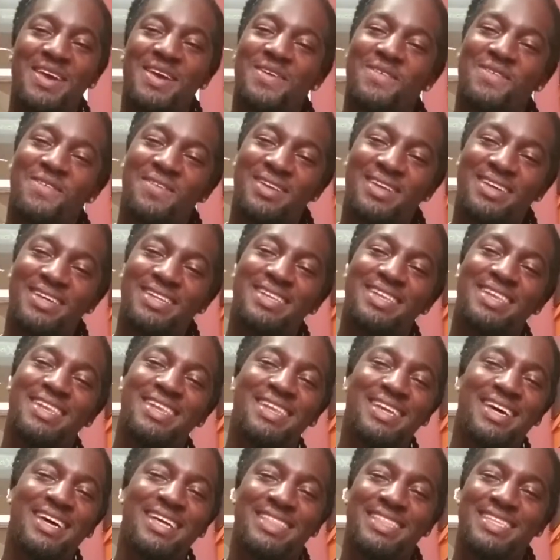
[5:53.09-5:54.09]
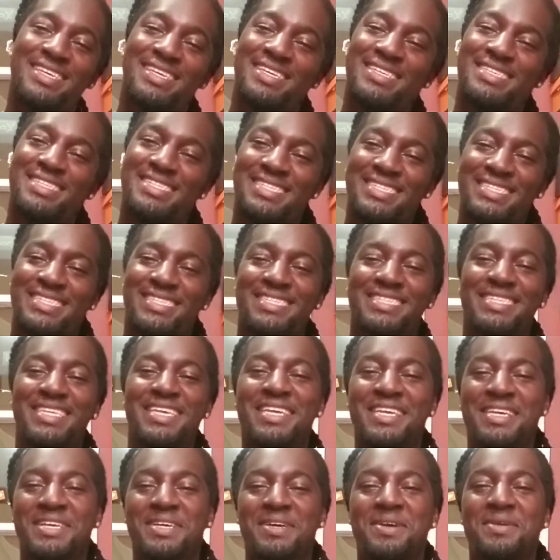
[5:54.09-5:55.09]
with another
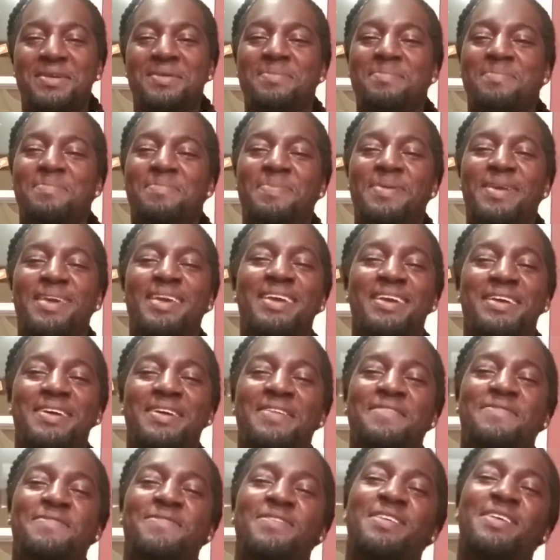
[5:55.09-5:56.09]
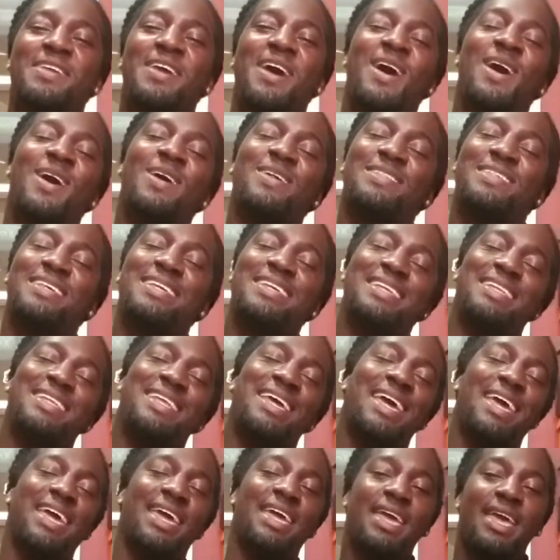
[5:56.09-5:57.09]
sneaker pickup for y'all
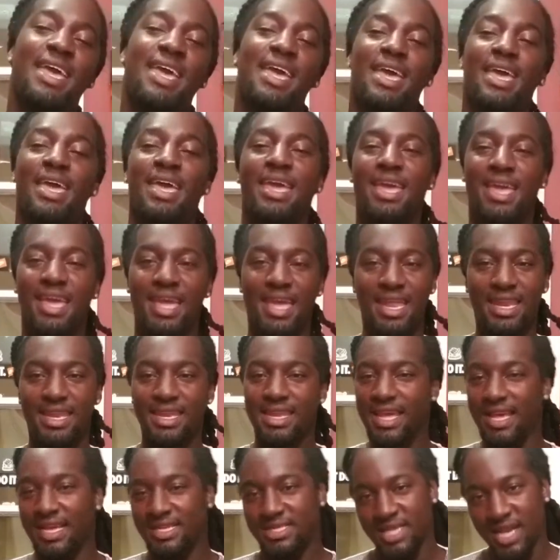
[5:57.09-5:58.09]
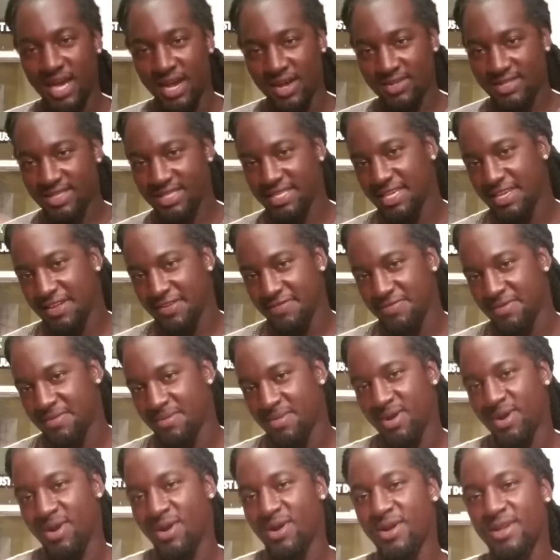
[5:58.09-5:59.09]
today. And as y'all see from
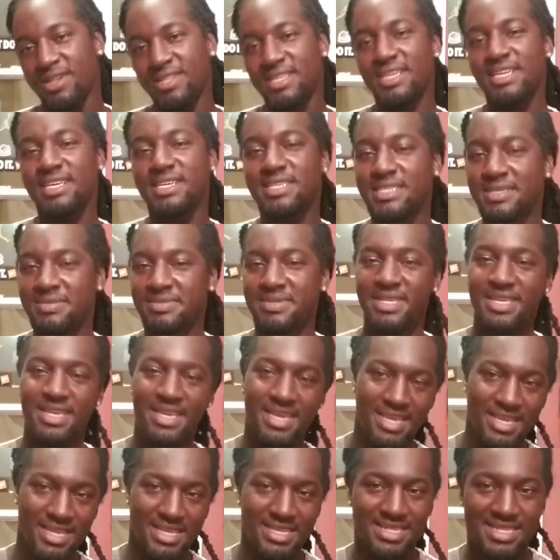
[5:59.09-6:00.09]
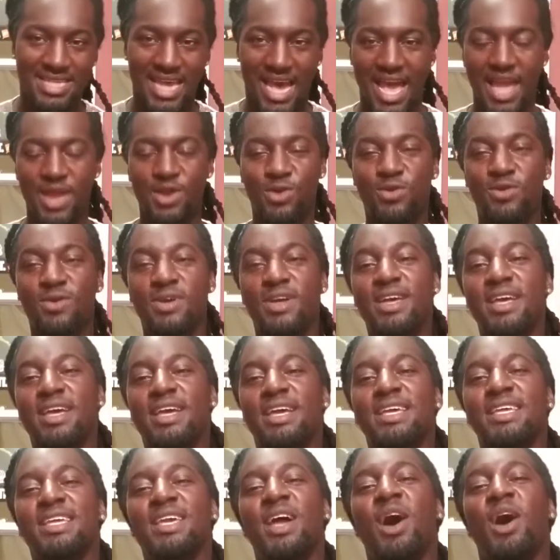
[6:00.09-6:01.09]
the earlier clips in the title,
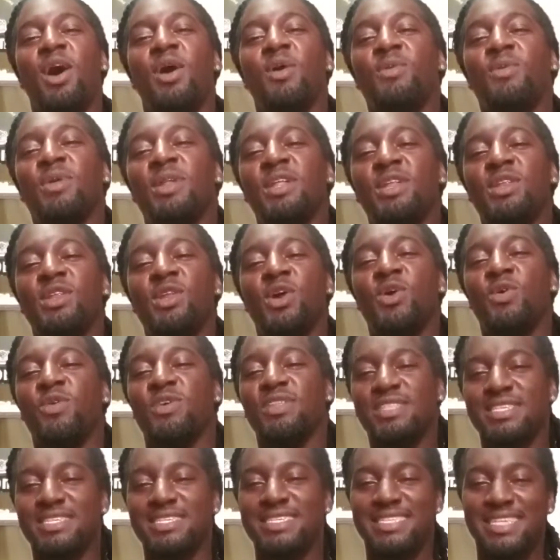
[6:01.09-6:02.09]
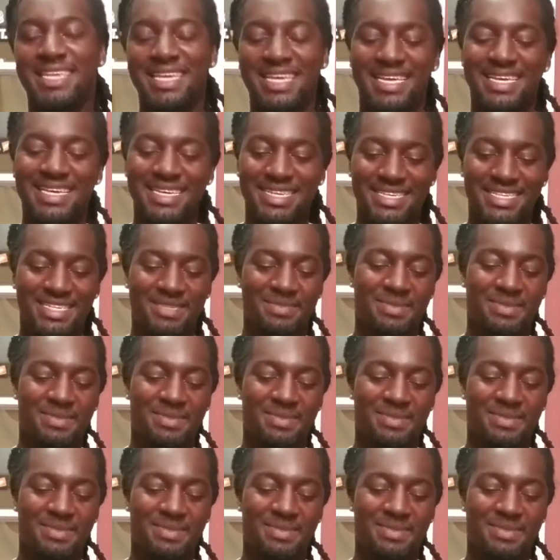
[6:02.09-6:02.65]
y'all already know what this is,